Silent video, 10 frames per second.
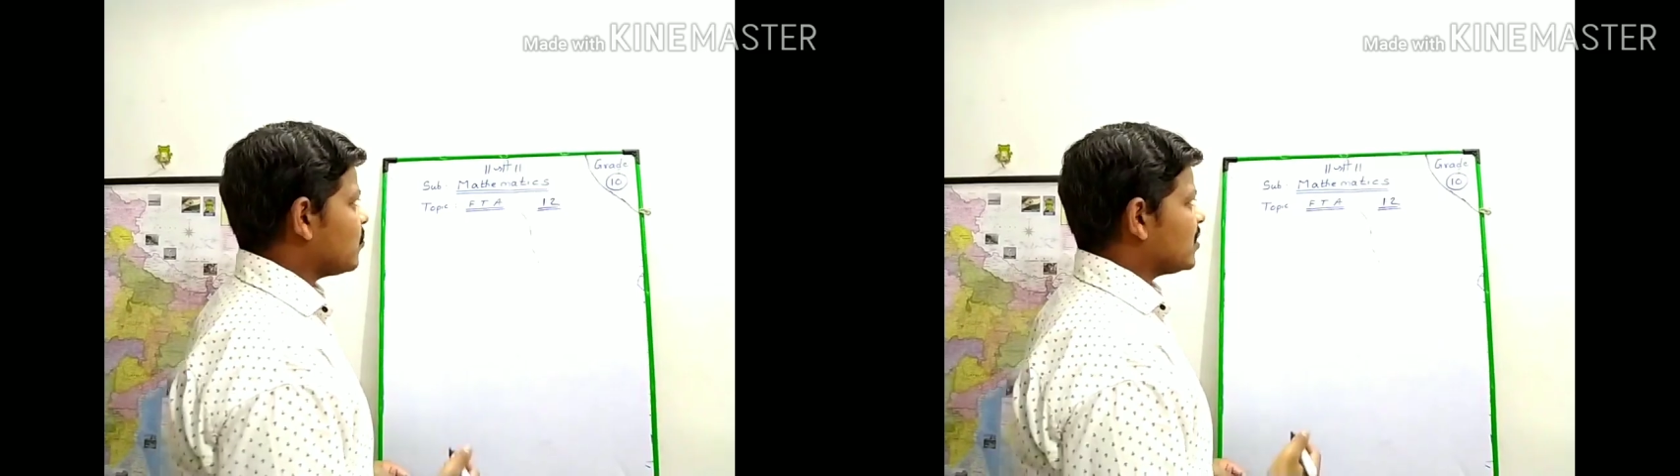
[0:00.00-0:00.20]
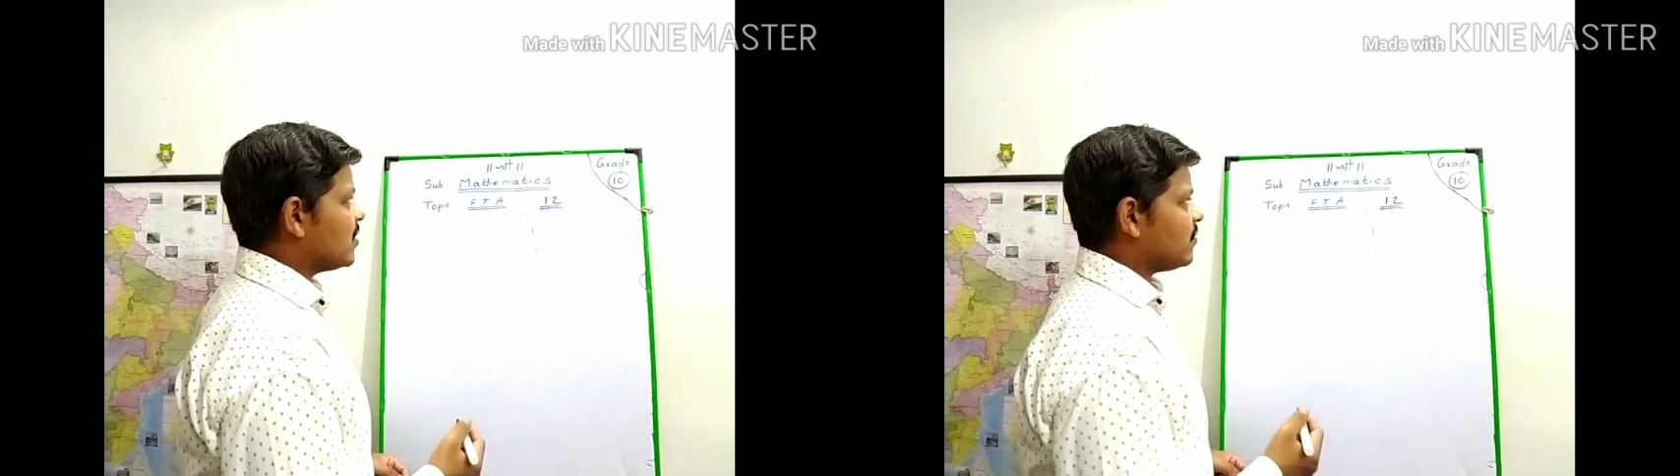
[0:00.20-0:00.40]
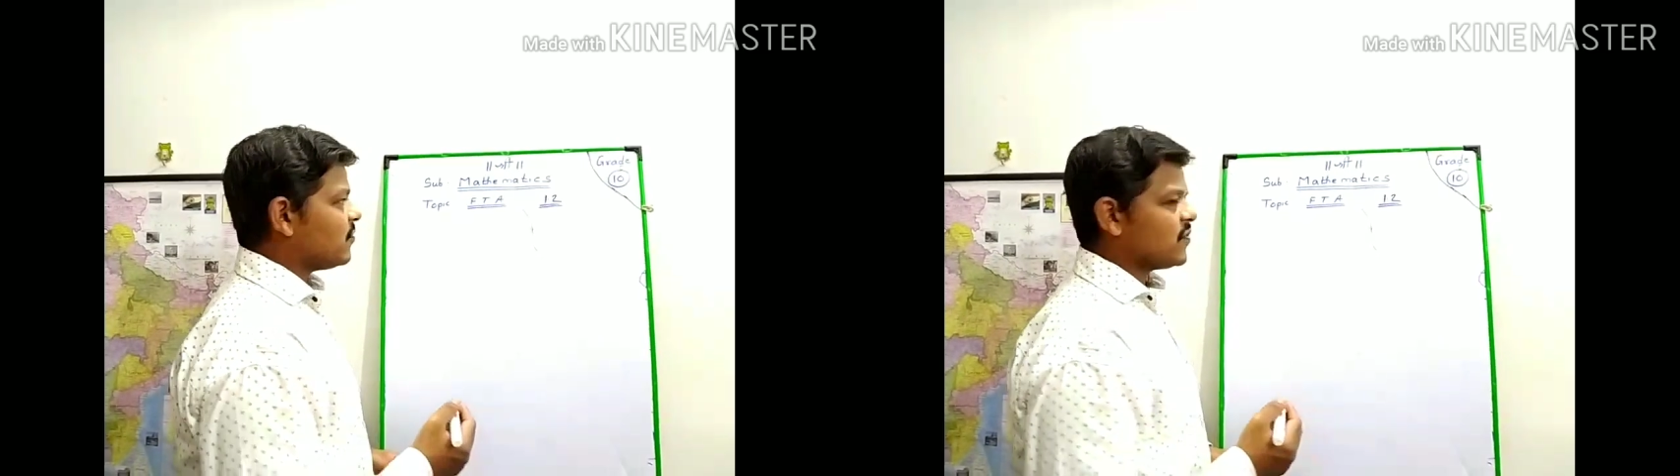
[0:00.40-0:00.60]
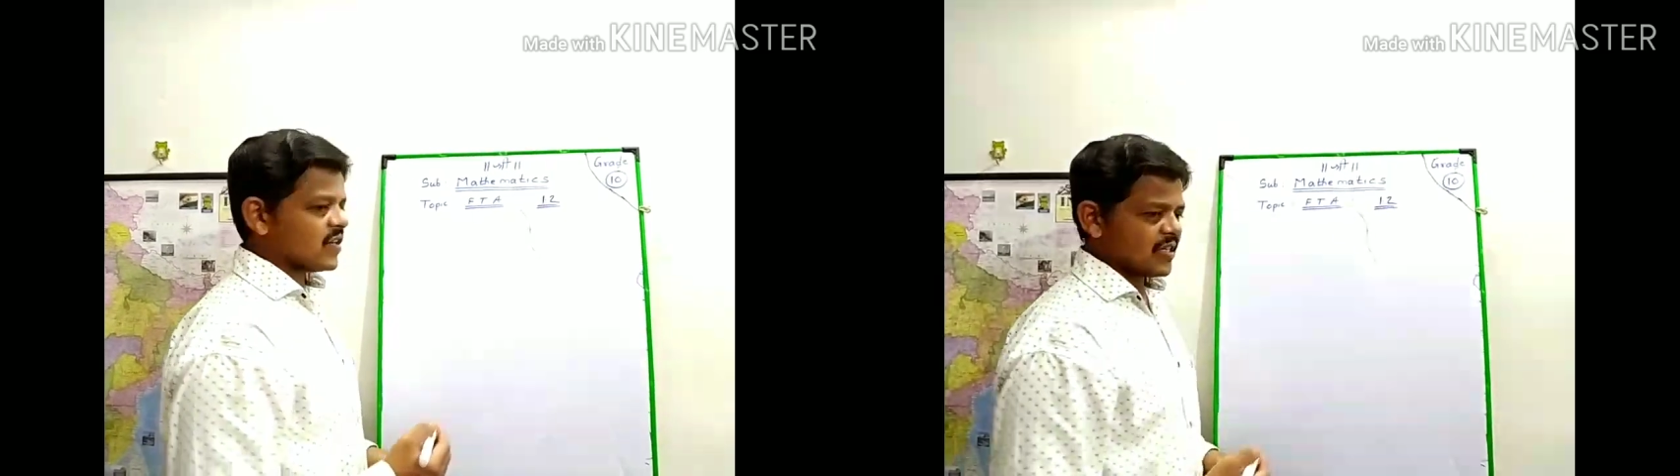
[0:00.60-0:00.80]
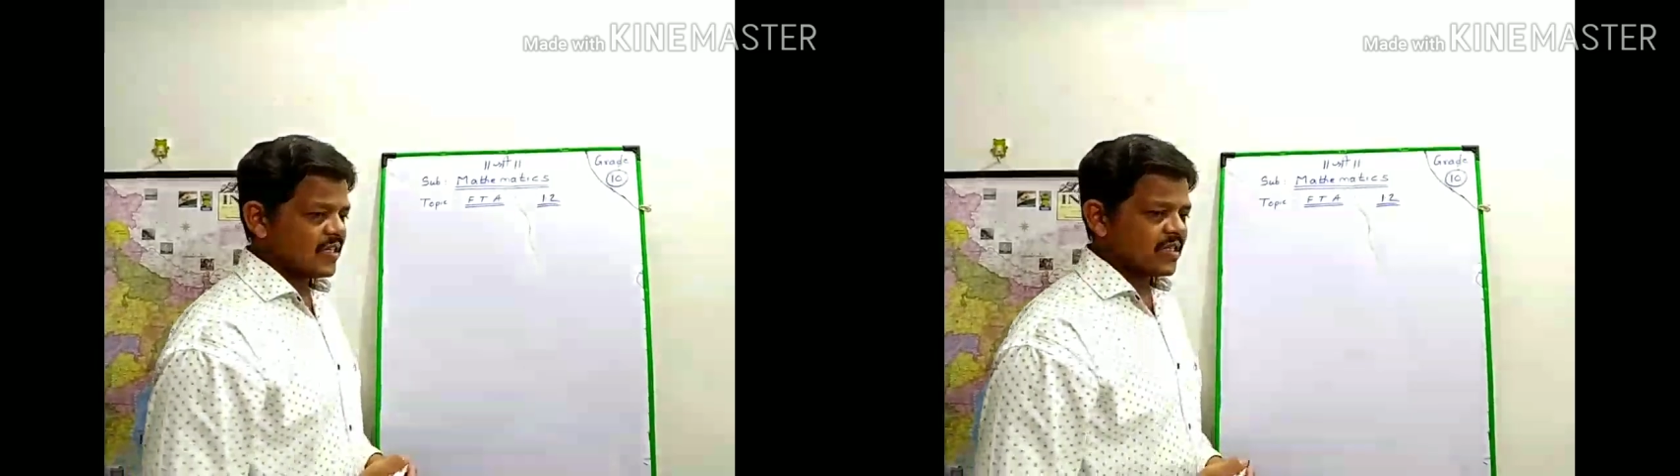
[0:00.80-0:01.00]
with the
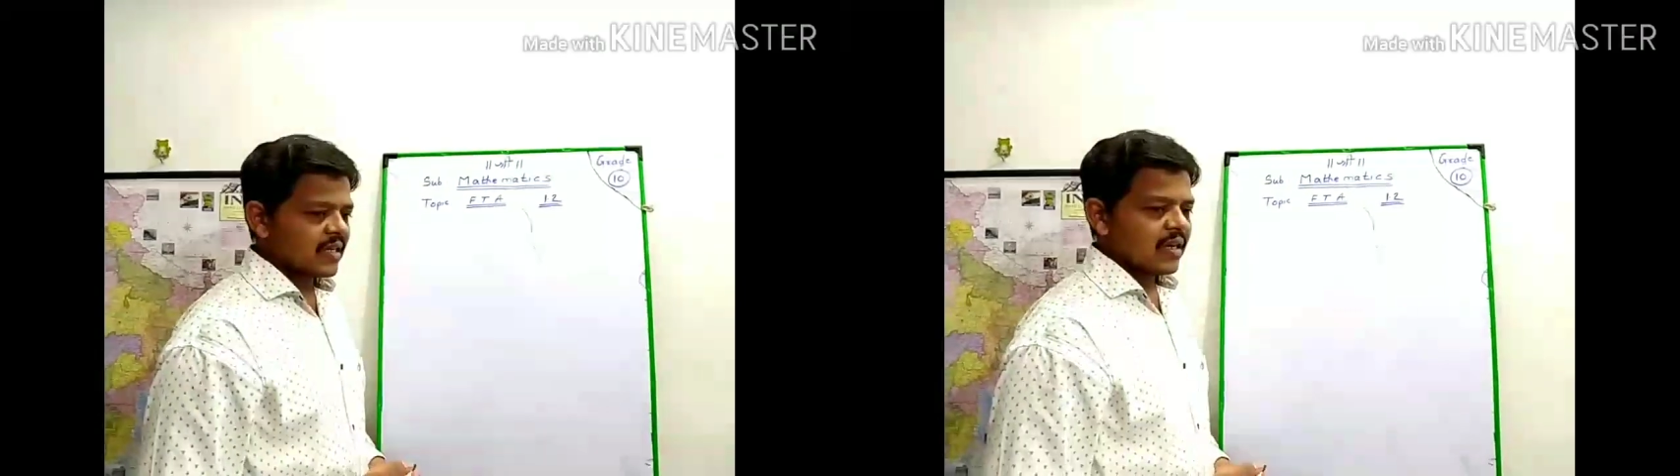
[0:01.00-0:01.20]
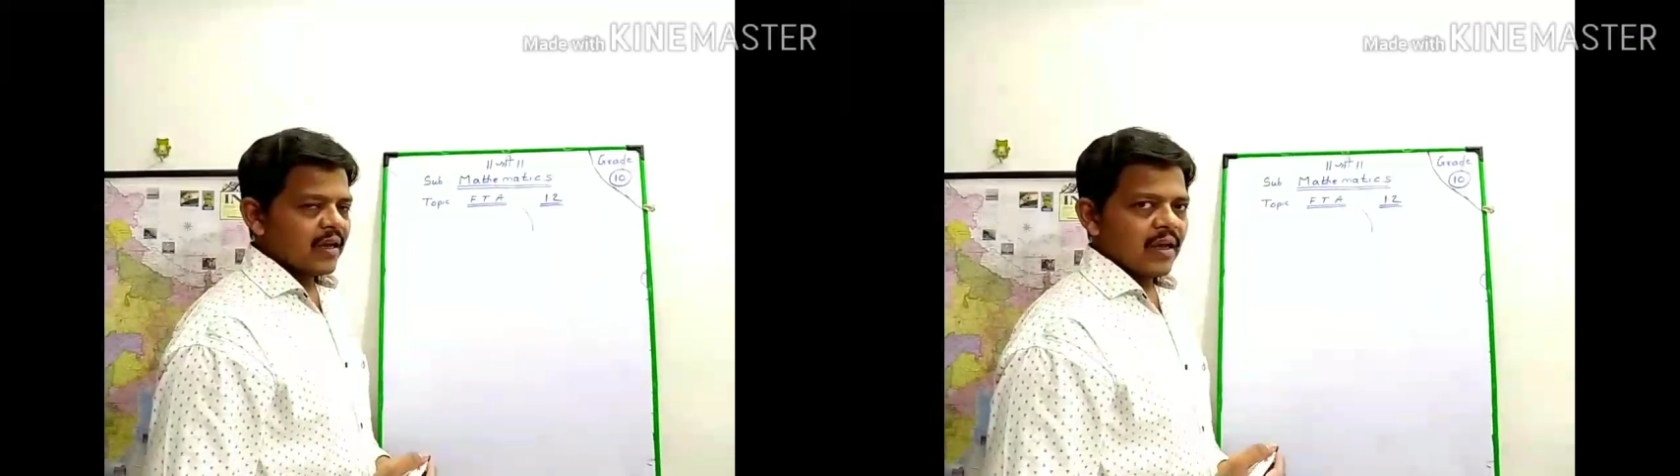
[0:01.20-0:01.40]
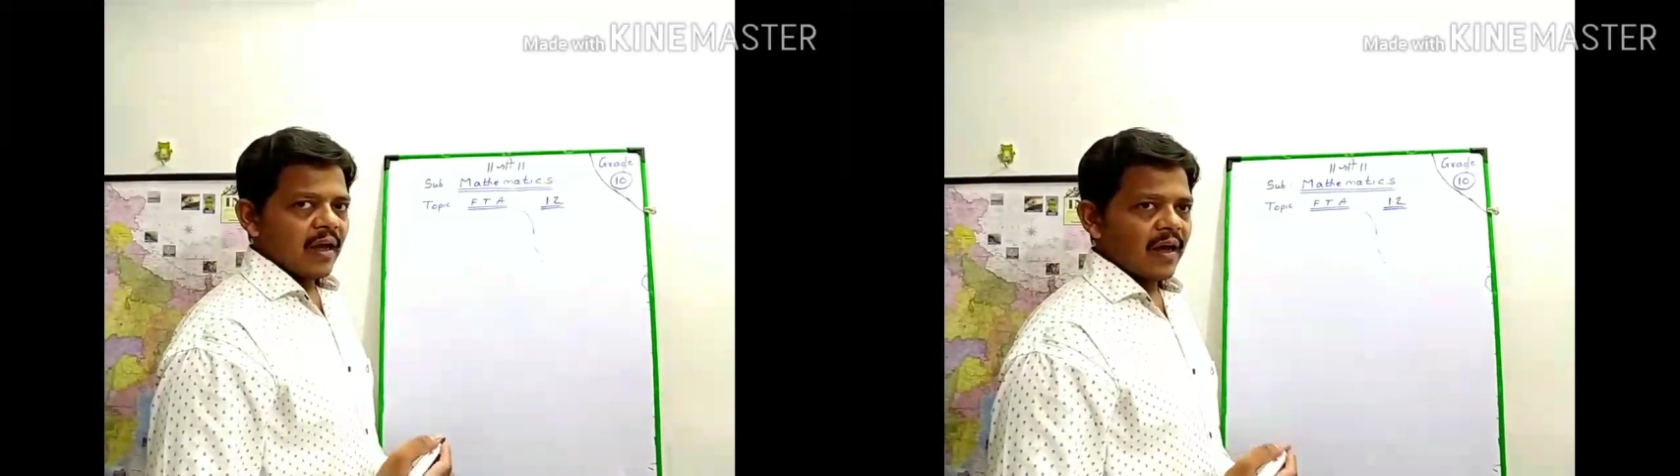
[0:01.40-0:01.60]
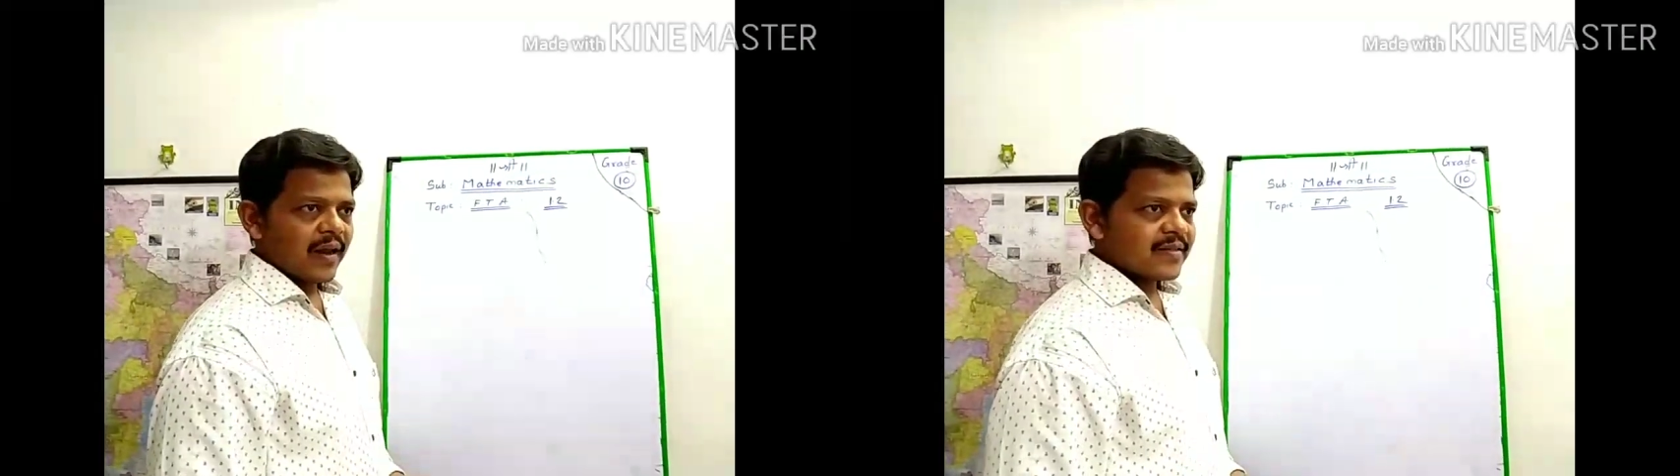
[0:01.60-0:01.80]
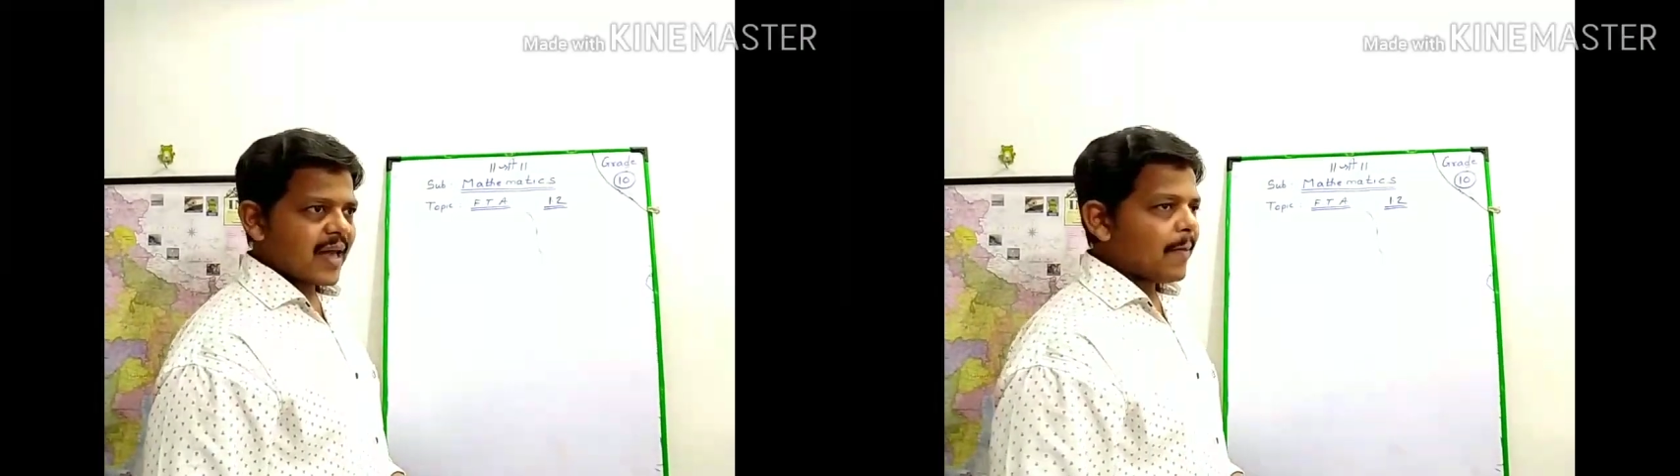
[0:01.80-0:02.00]
first. Our
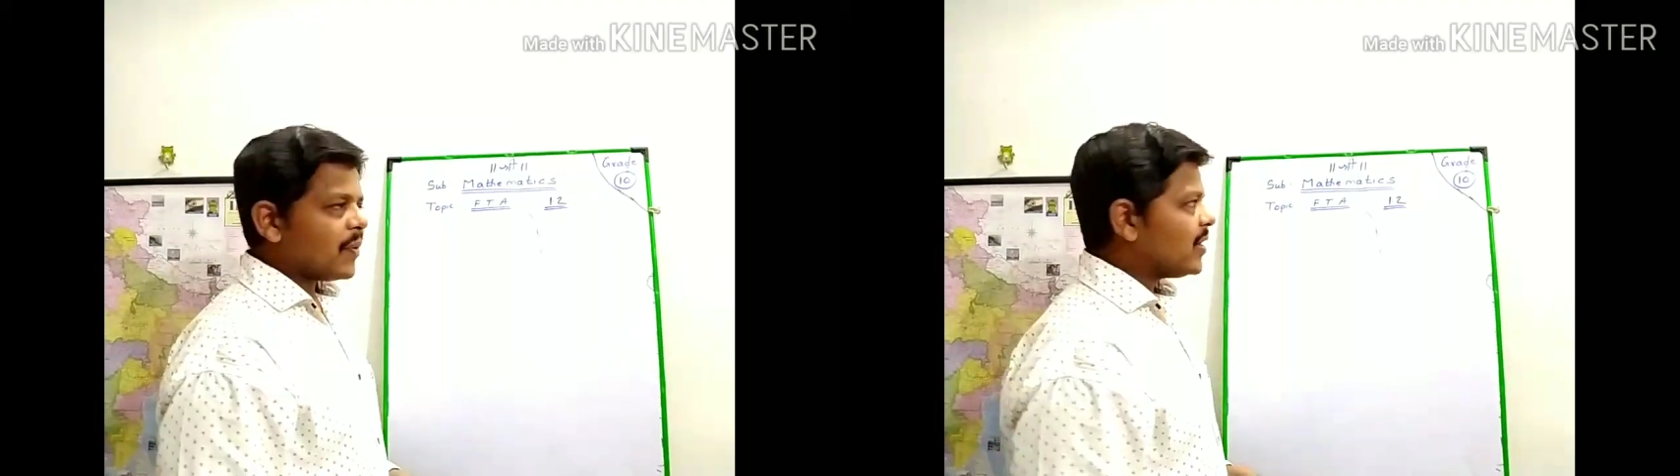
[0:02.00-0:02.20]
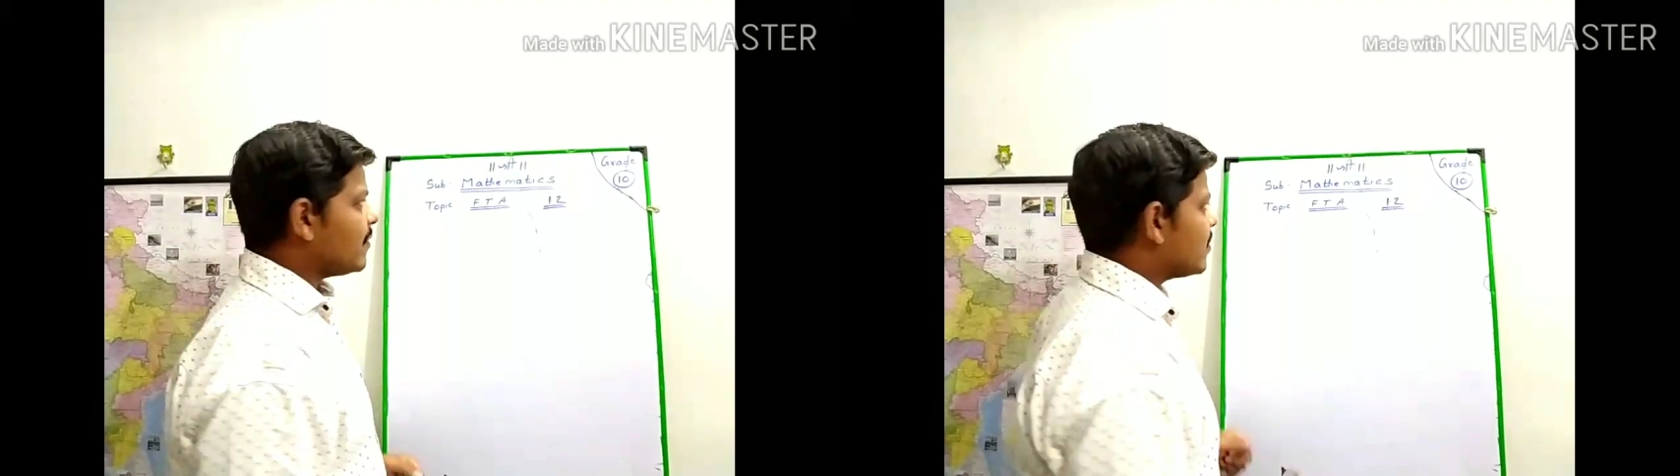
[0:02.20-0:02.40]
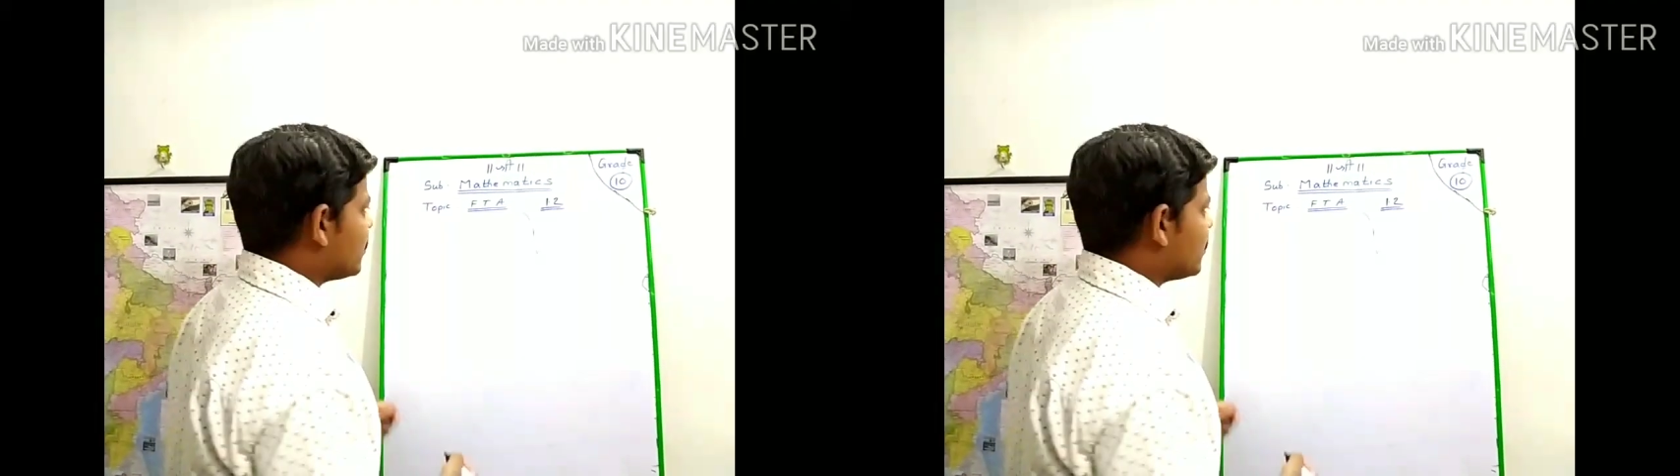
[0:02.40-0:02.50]
example in our